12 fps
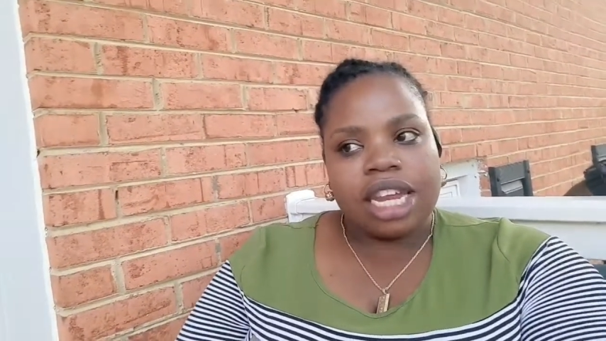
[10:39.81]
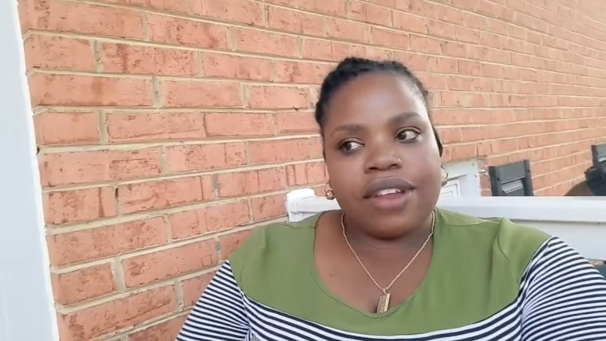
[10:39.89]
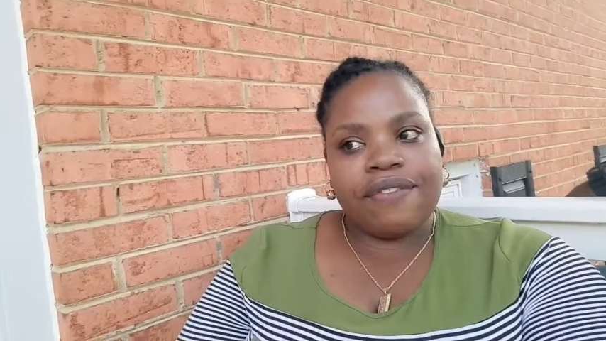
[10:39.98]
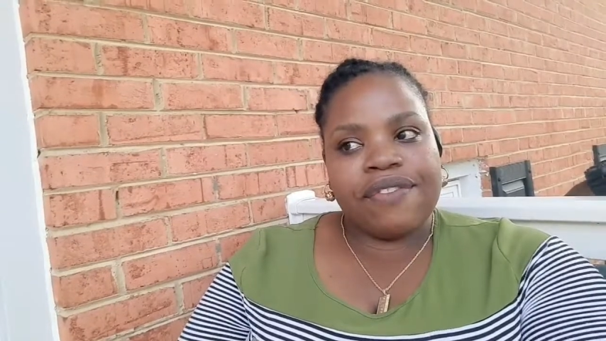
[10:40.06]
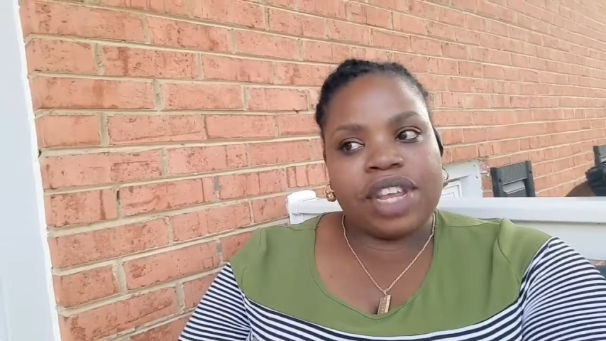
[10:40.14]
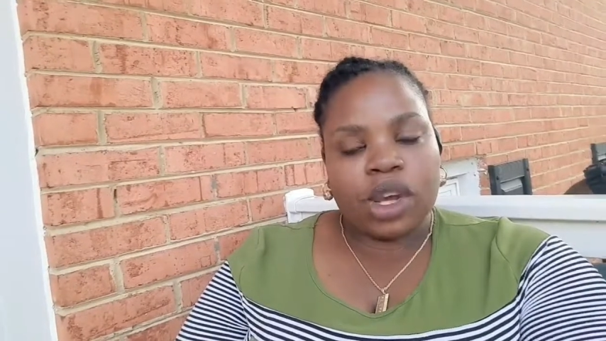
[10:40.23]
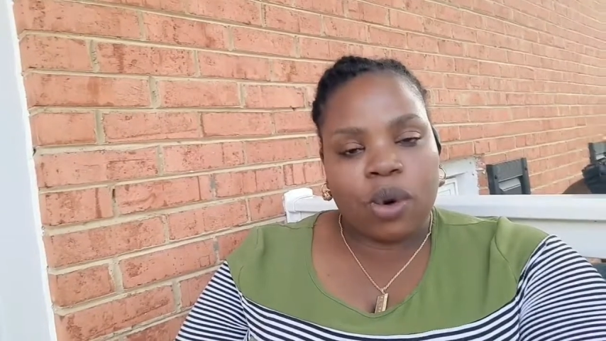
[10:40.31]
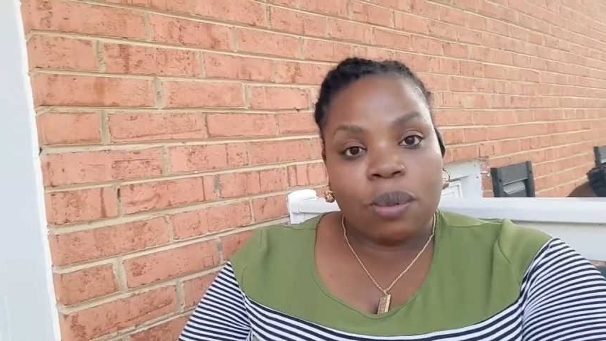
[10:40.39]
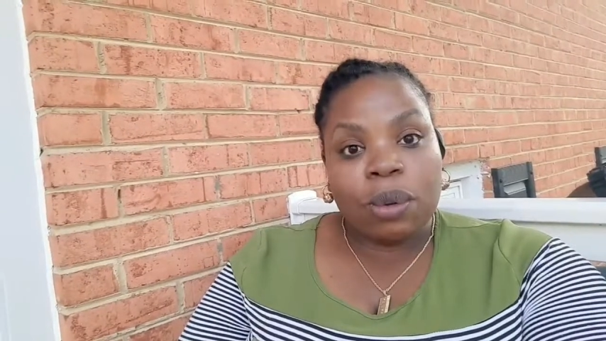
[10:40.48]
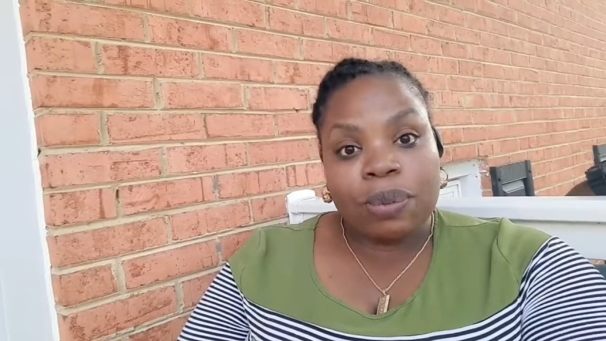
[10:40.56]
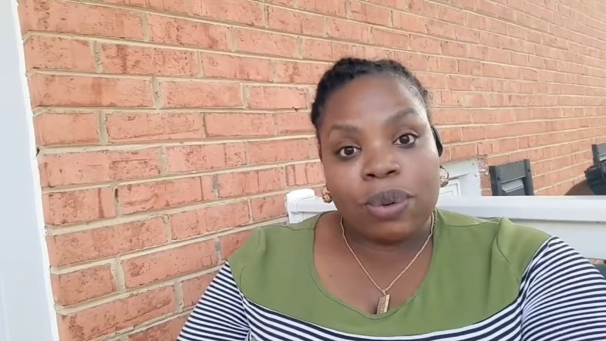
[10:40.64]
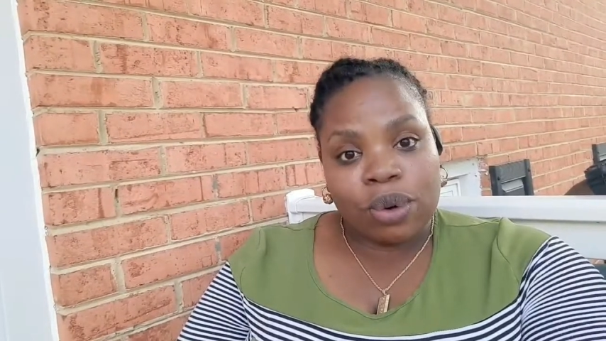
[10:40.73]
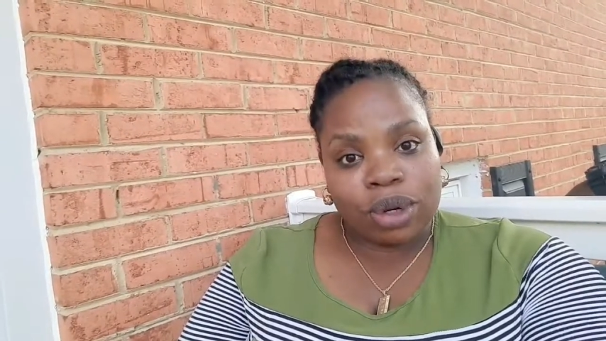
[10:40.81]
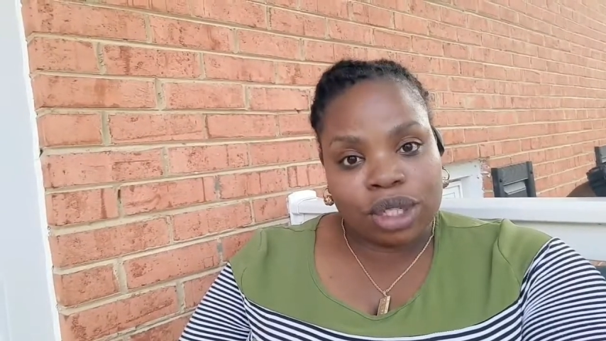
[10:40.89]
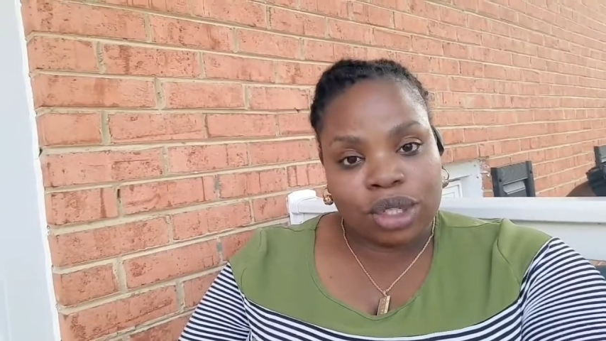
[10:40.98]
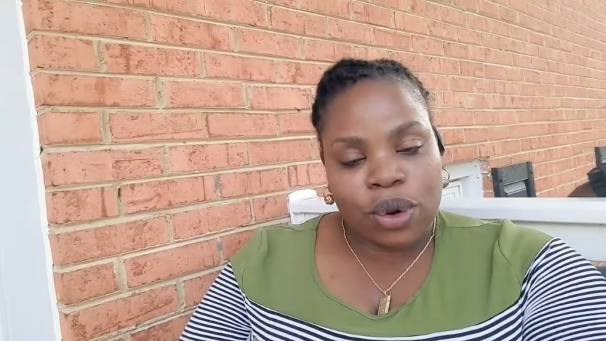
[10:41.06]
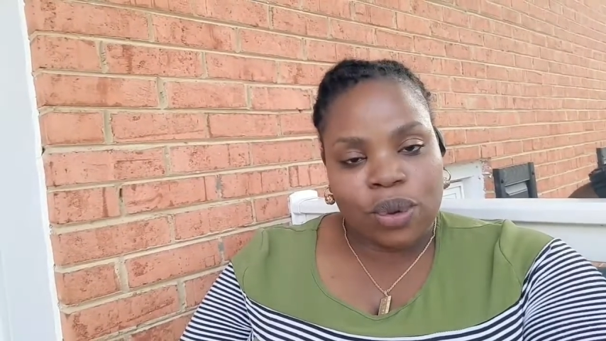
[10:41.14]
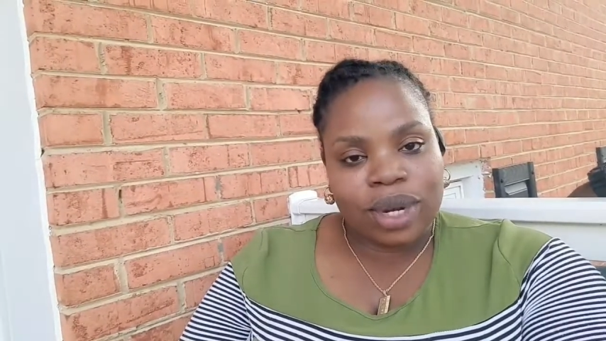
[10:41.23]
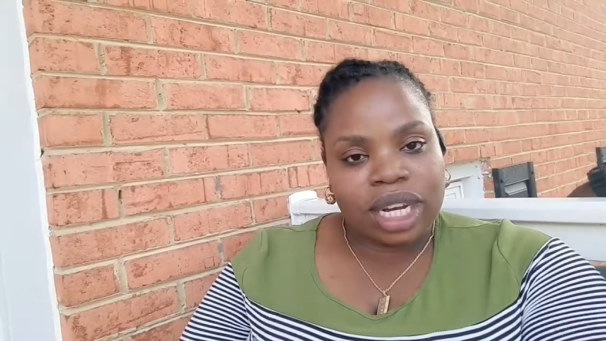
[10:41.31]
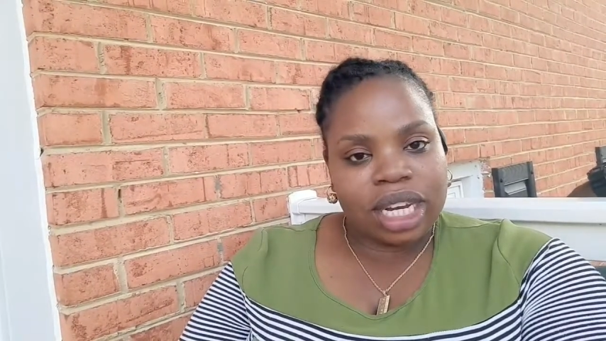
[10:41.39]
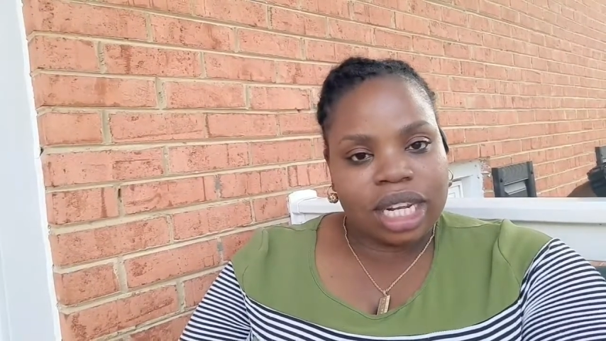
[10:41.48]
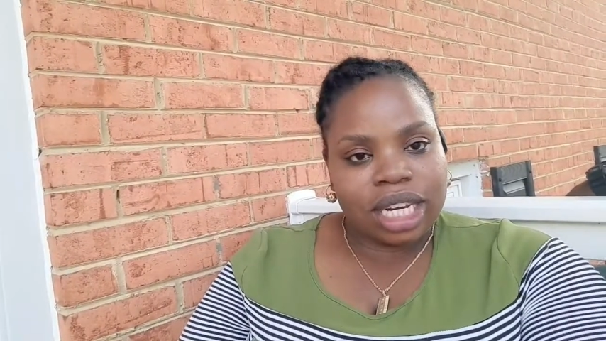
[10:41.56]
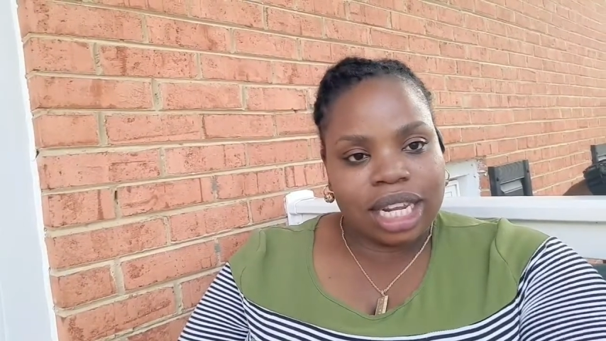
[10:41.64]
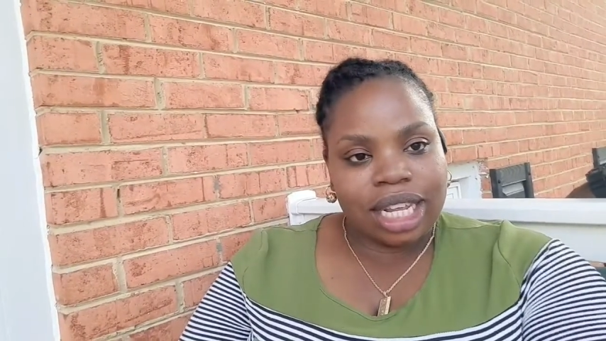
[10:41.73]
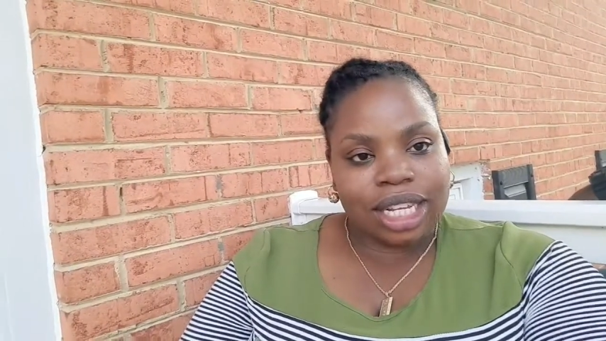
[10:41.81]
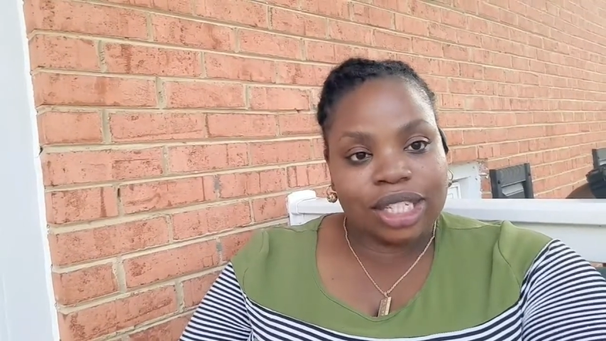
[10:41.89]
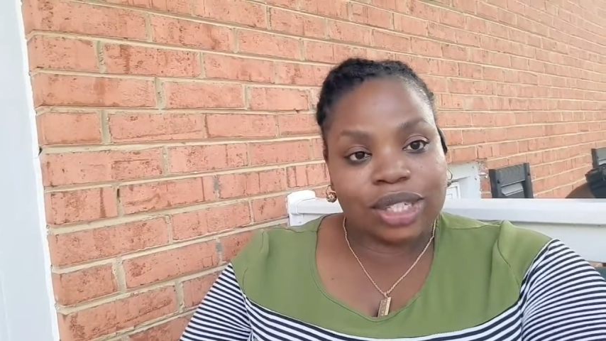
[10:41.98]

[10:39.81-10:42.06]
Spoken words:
the video I post now with Lindy,